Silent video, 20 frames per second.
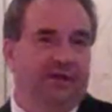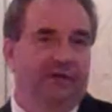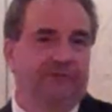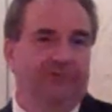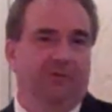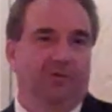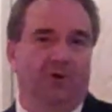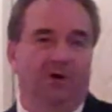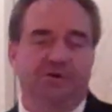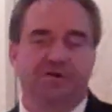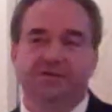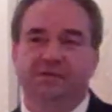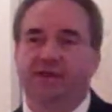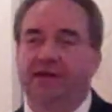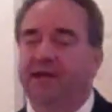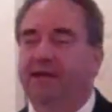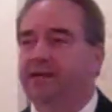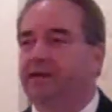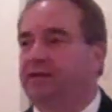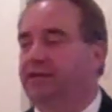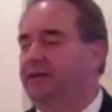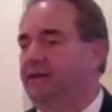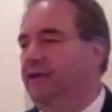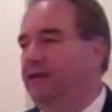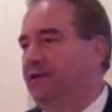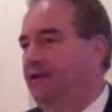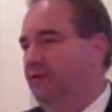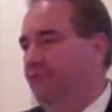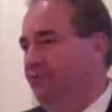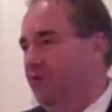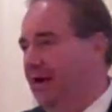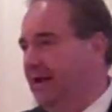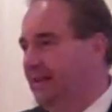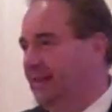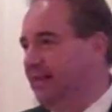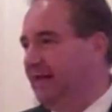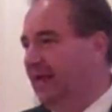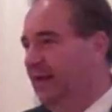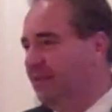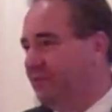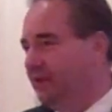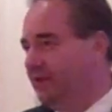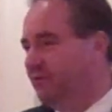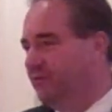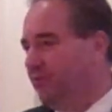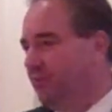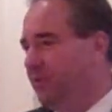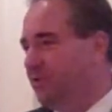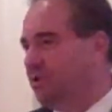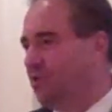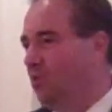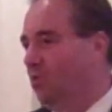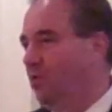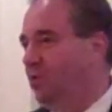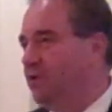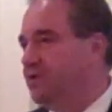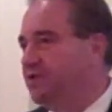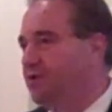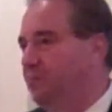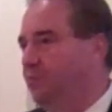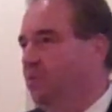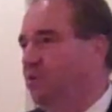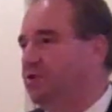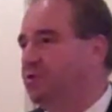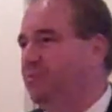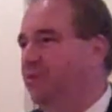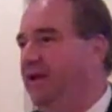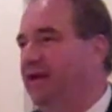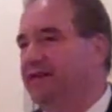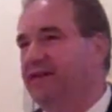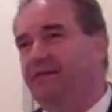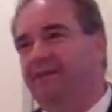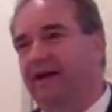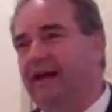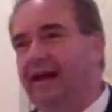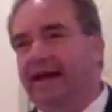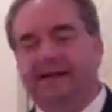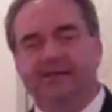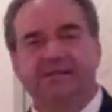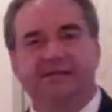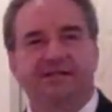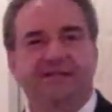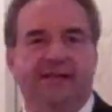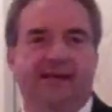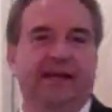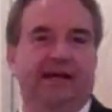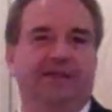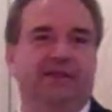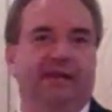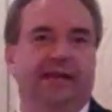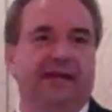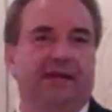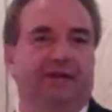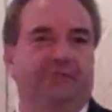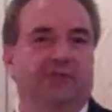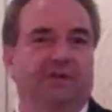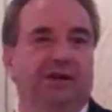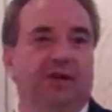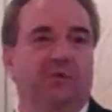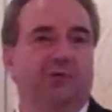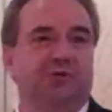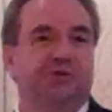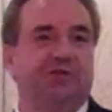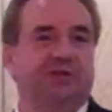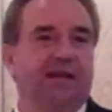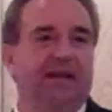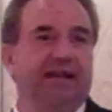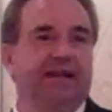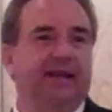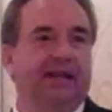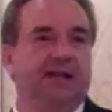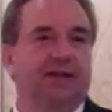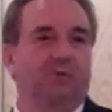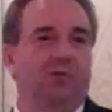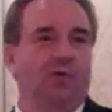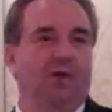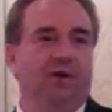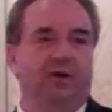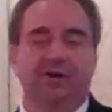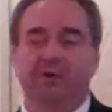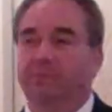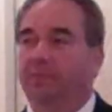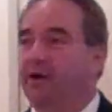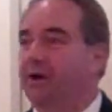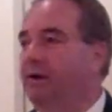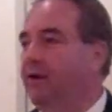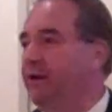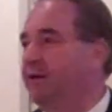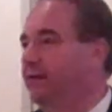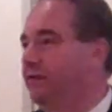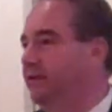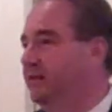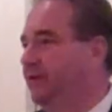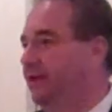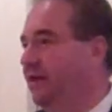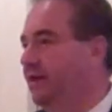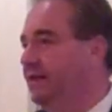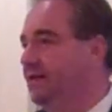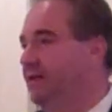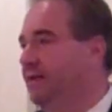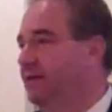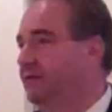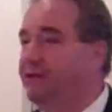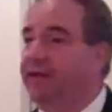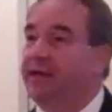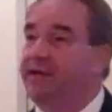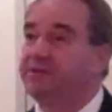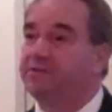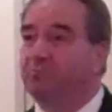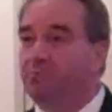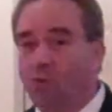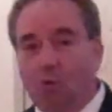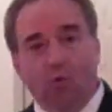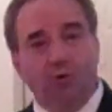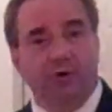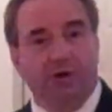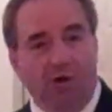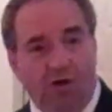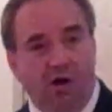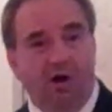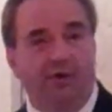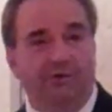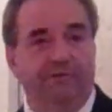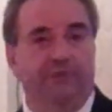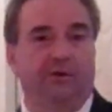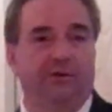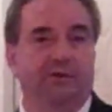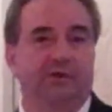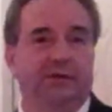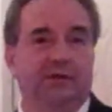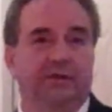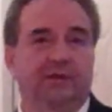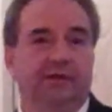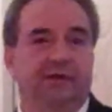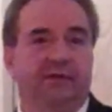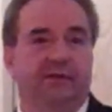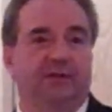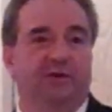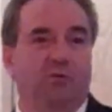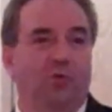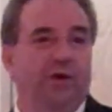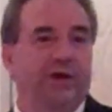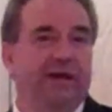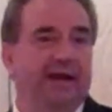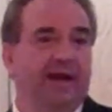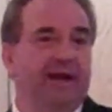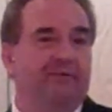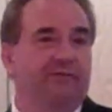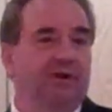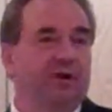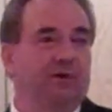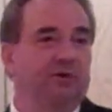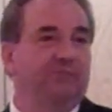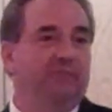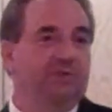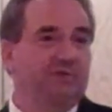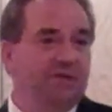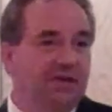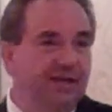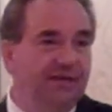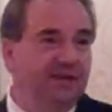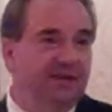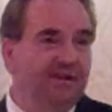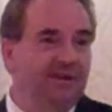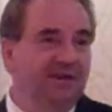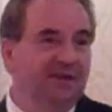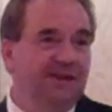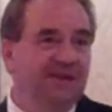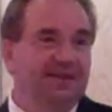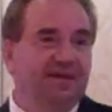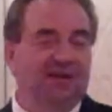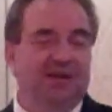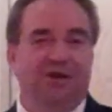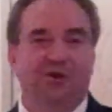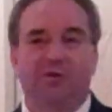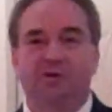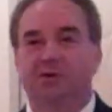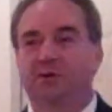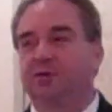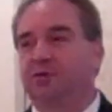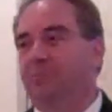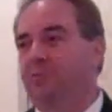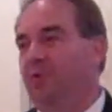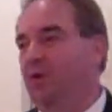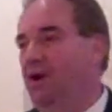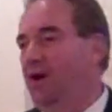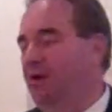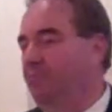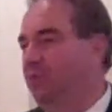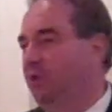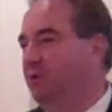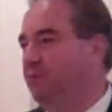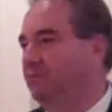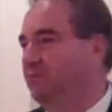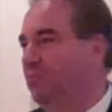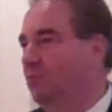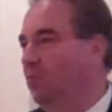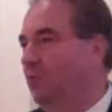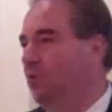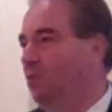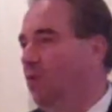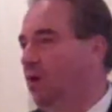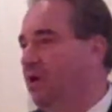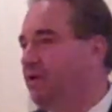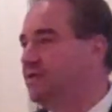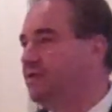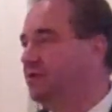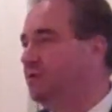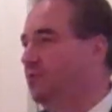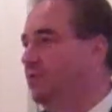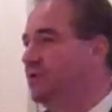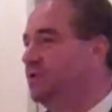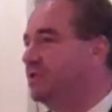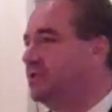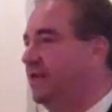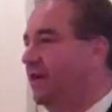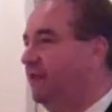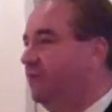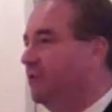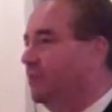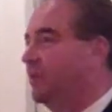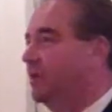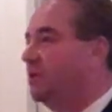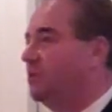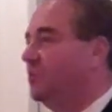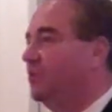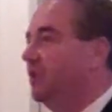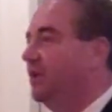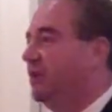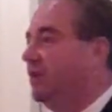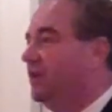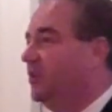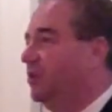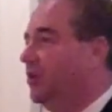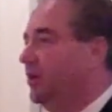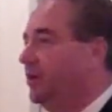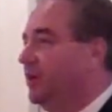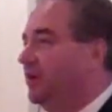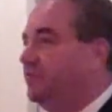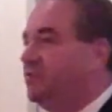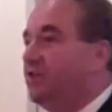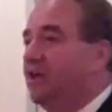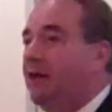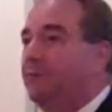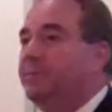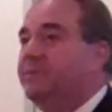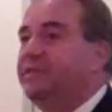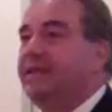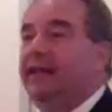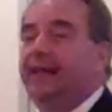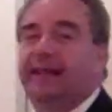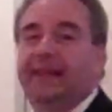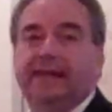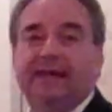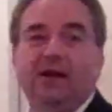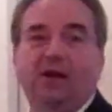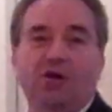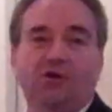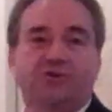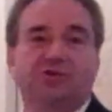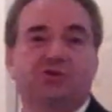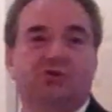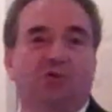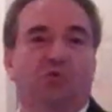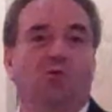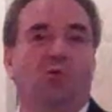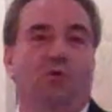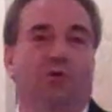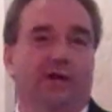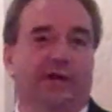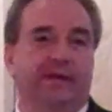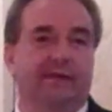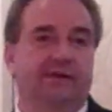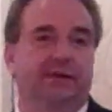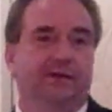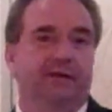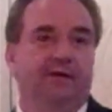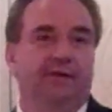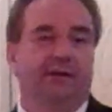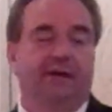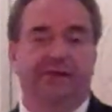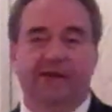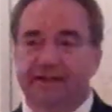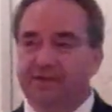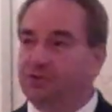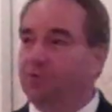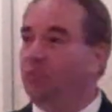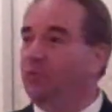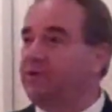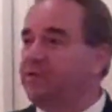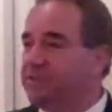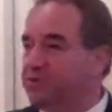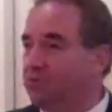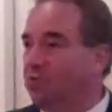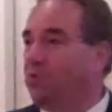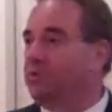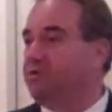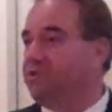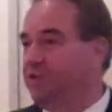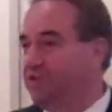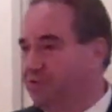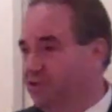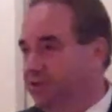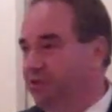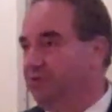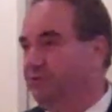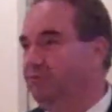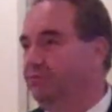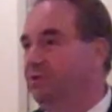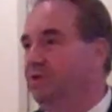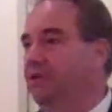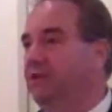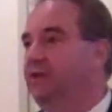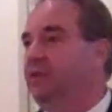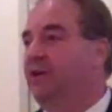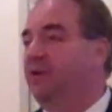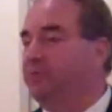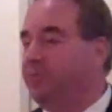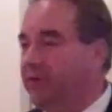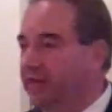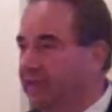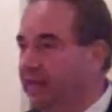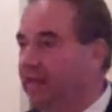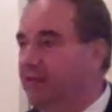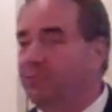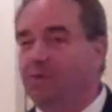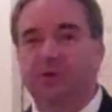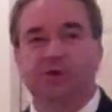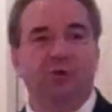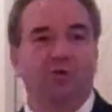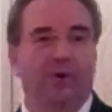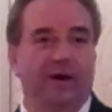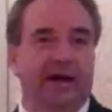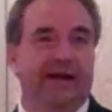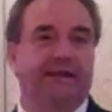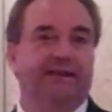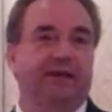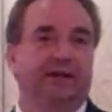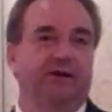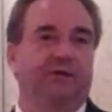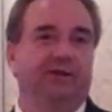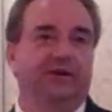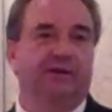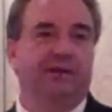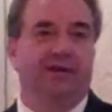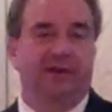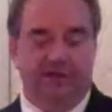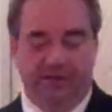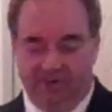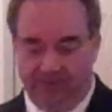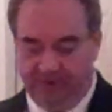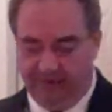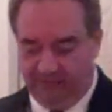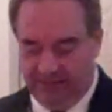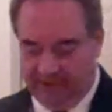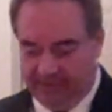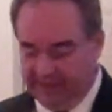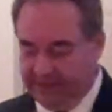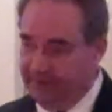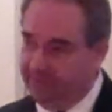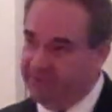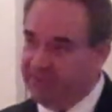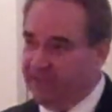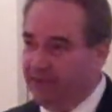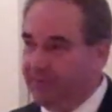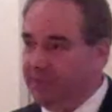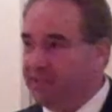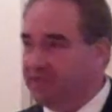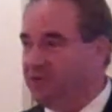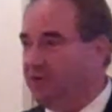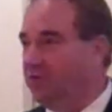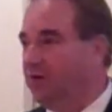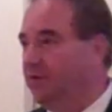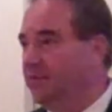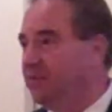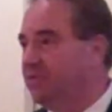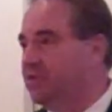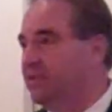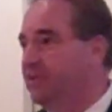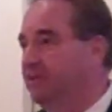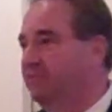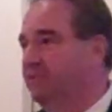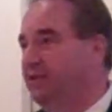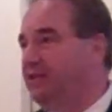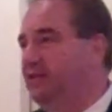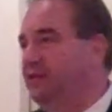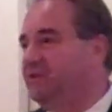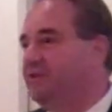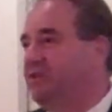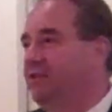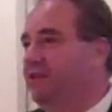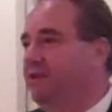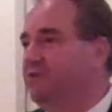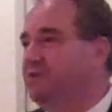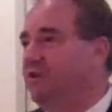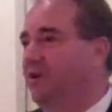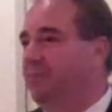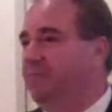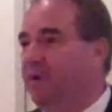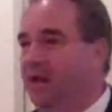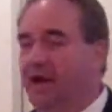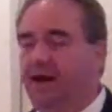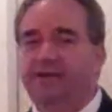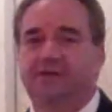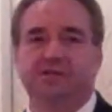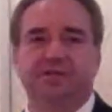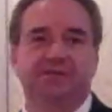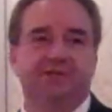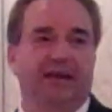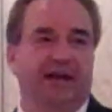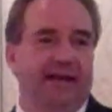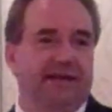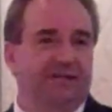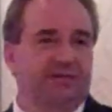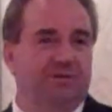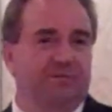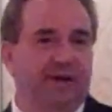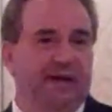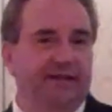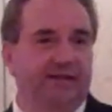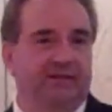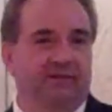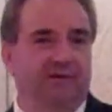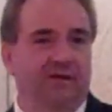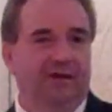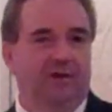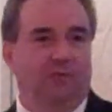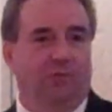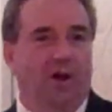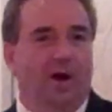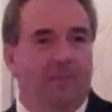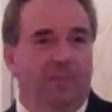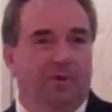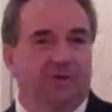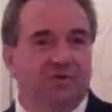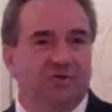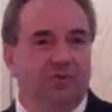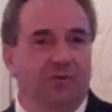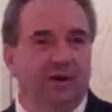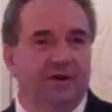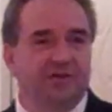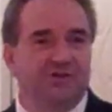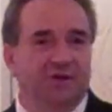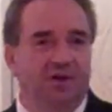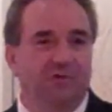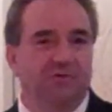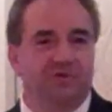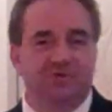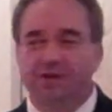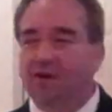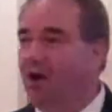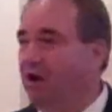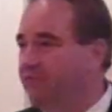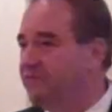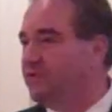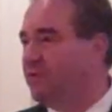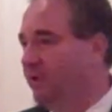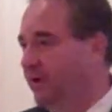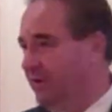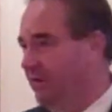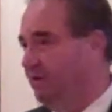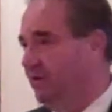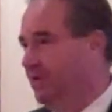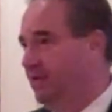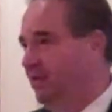for our state. And frankly, I think from a tourism perspective, I just can't think of another state anywhere in America today that has more to offer than we have here in Virginia. You know, the problem was that we just haven't been doing a good enough job telling our story, and that's a resource issue. And being able to go out there and, you know, like every time you turn on the TV, you see those obnoxious ads about the Robert Trent Jones golf trail